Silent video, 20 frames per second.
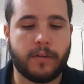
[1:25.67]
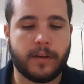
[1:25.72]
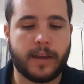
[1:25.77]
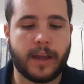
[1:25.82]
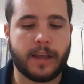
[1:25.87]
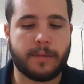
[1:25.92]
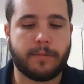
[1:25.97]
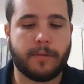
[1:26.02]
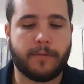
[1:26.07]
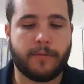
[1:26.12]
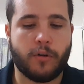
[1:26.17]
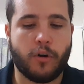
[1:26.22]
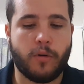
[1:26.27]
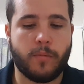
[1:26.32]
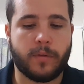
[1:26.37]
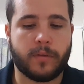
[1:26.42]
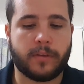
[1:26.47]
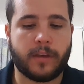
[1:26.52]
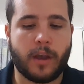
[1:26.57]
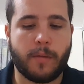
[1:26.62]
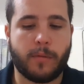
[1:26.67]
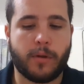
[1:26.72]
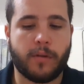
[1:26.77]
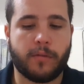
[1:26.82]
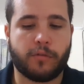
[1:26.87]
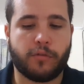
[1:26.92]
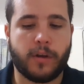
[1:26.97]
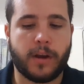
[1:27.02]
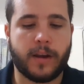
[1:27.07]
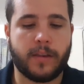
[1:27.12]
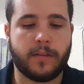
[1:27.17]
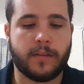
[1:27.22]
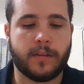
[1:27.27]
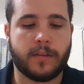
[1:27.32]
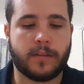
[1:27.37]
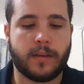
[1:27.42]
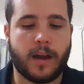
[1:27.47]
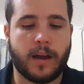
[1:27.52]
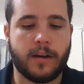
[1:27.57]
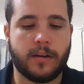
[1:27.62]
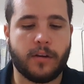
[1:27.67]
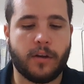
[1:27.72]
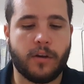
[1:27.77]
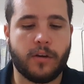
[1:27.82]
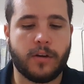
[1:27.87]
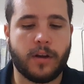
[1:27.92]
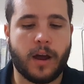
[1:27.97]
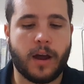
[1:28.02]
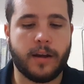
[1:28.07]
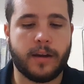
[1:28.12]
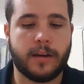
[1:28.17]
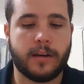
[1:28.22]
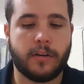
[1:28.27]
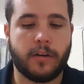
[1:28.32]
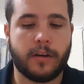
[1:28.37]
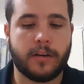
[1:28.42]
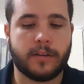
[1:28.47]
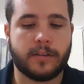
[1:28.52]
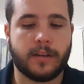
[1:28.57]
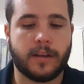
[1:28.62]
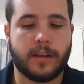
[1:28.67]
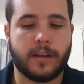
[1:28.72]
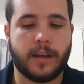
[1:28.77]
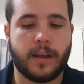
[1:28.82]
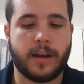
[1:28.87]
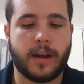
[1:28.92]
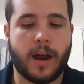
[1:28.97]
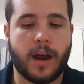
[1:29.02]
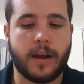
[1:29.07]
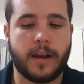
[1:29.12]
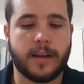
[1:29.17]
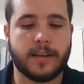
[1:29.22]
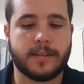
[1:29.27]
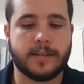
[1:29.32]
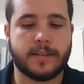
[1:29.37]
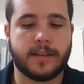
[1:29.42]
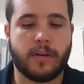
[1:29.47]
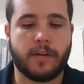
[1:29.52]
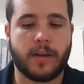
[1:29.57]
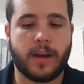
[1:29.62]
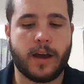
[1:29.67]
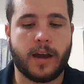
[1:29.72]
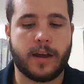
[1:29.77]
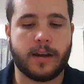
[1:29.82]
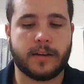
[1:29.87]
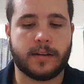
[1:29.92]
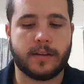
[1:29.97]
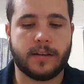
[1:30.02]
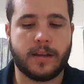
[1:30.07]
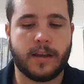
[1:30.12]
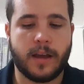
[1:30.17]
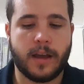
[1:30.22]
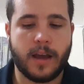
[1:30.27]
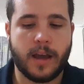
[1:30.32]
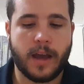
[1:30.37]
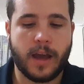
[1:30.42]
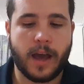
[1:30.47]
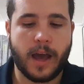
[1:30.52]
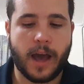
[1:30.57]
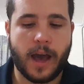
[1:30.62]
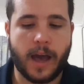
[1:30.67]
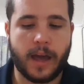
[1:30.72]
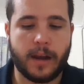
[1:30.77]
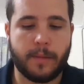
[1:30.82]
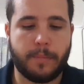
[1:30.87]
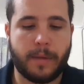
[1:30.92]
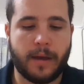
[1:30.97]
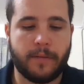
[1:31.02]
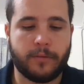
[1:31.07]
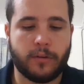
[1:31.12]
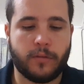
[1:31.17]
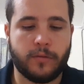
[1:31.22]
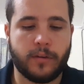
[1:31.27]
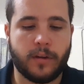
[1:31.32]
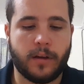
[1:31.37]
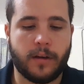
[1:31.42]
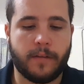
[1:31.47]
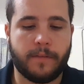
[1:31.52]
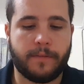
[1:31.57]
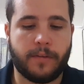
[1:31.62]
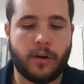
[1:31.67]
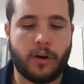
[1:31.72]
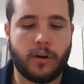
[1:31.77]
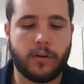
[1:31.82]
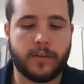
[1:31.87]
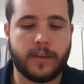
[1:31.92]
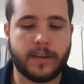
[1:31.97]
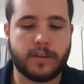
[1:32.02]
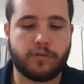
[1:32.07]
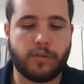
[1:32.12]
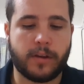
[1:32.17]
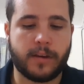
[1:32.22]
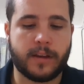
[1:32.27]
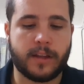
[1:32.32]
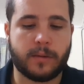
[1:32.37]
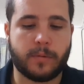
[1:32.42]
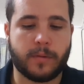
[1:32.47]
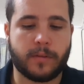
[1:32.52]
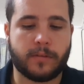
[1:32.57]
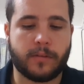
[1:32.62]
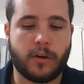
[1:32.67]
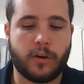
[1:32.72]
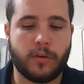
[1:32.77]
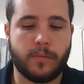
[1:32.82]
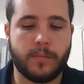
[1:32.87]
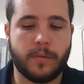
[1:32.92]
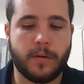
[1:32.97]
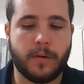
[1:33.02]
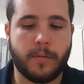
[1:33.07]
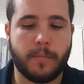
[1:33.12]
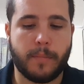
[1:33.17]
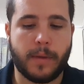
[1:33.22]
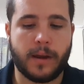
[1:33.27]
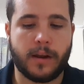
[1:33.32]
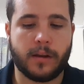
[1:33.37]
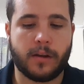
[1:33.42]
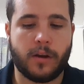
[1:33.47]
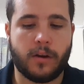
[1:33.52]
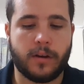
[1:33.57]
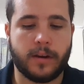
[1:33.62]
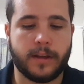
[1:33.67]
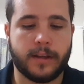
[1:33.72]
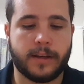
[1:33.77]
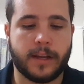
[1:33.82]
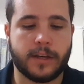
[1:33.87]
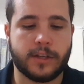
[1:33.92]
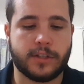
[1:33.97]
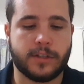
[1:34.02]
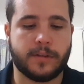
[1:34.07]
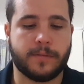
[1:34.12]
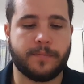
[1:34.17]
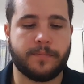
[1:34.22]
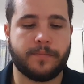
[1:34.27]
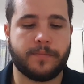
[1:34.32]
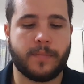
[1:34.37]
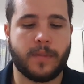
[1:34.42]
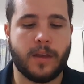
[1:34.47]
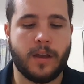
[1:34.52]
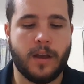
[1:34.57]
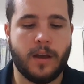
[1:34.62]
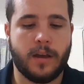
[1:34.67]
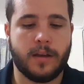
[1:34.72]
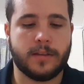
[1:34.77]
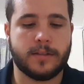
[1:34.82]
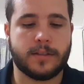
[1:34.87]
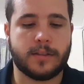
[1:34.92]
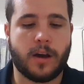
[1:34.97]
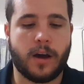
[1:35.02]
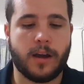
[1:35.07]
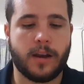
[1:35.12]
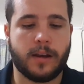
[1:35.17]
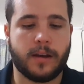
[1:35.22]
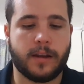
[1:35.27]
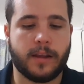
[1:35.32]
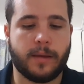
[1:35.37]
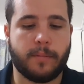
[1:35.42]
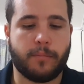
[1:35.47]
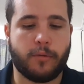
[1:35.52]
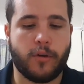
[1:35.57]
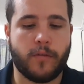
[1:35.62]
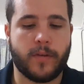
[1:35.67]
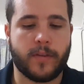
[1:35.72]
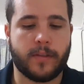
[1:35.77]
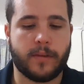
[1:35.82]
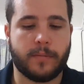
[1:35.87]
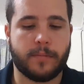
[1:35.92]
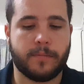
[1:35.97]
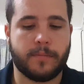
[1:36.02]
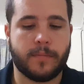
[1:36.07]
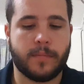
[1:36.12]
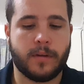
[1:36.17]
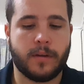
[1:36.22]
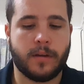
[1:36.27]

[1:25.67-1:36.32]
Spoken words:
guest performed the ceremony of greeting this unknown, uninteresting, and unnecessary aunt. Anna Pavlovna followed these greetings with solemn, melancholy attention, silently approving them.